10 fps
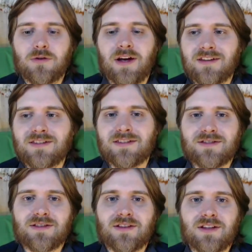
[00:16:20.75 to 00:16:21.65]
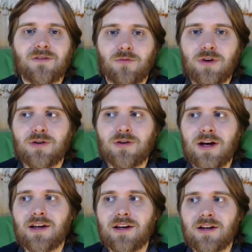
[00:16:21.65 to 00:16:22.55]
And this is the
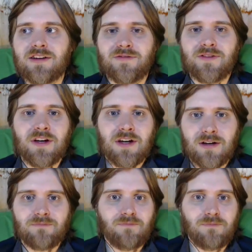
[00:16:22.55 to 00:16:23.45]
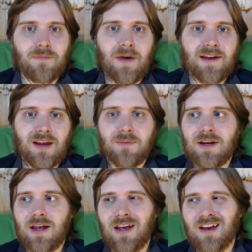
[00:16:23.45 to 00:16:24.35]
reuniting of Matt Damon
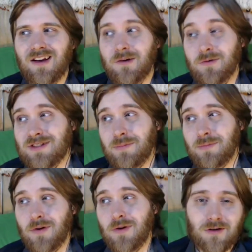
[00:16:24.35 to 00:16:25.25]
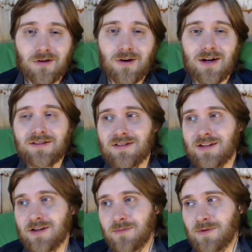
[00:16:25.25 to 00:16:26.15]
and I want to say Paul Greengrass. I could
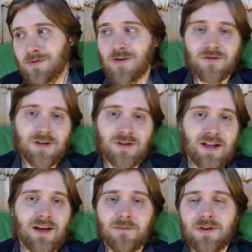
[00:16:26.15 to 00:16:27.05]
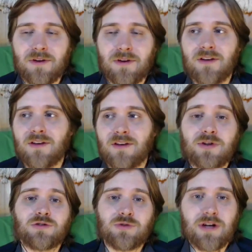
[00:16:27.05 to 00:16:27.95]
be wrong on that name, but the original
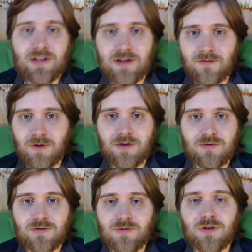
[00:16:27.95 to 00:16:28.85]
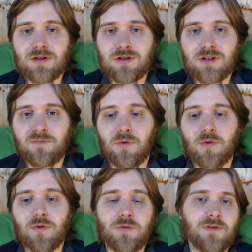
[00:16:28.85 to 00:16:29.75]
director from the original trilogy of
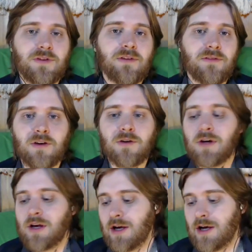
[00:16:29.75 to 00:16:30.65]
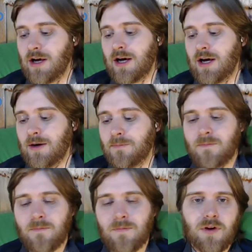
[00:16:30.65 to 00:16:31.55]
Bourne movies. So
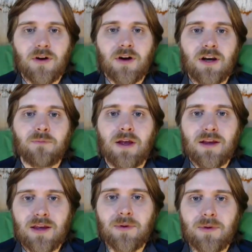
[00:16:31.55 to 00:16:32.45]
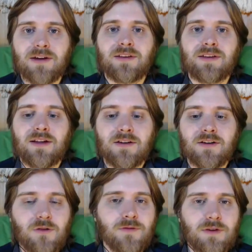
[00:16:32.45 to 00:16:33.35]
they're going to get back together and
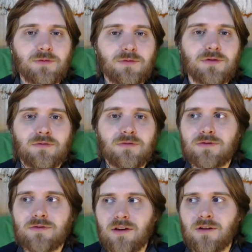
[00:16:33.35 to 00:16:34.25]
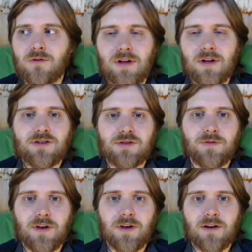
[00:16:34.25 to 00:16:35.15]
hopefully we'll get a cool action movie out of it.